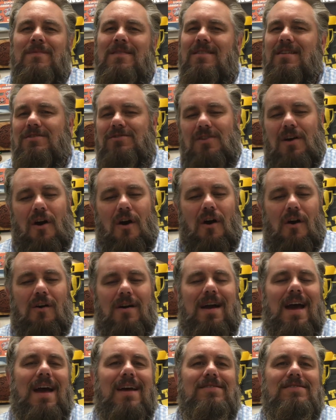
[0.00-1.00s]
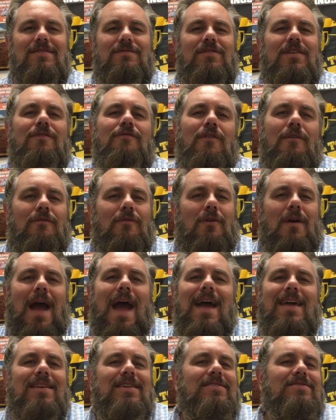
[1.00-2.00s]
There's all kinds of different
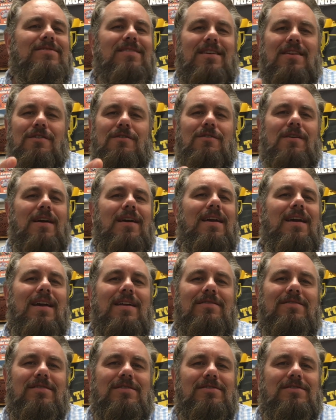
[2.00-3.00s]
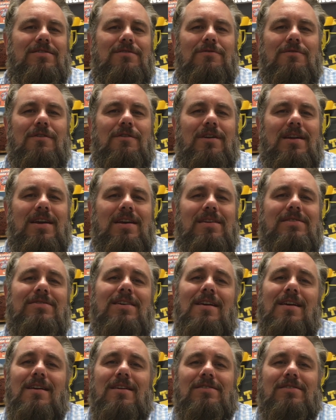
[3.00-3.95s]
varieties that you can get to suit your needs.